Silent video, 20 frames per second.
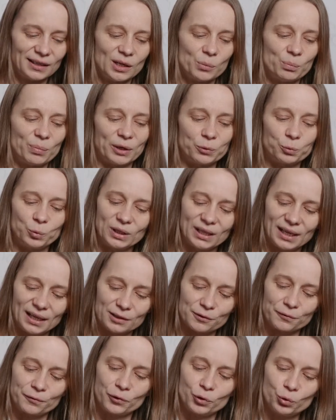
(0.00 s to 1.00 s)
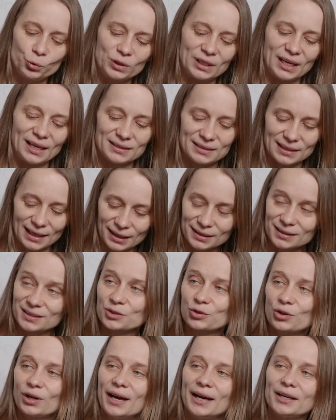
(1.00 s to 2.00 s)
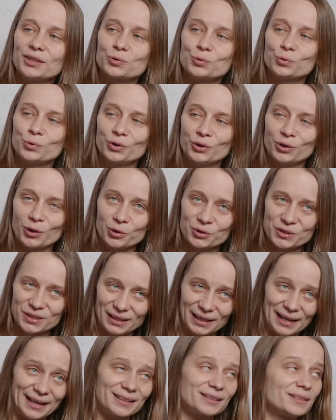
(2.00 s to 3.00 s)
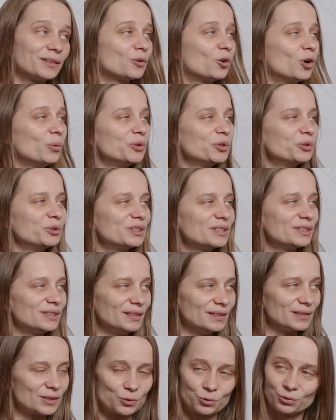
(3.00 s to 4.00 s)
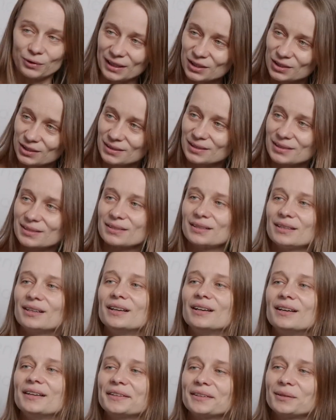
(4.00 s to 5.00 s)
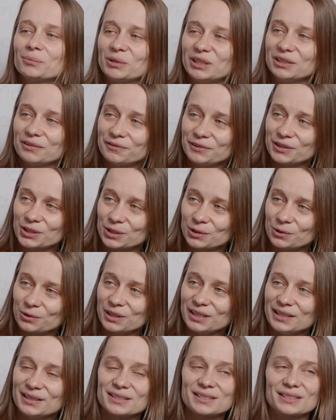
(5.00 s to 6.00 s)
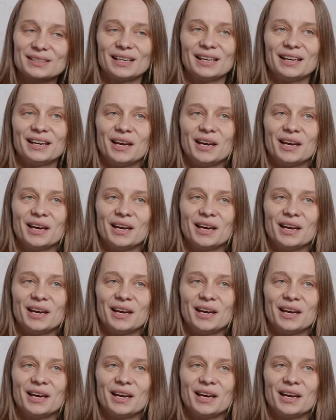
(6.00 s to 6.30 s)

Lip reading: but we get a few days extra to select the communities, to register the beneficiaries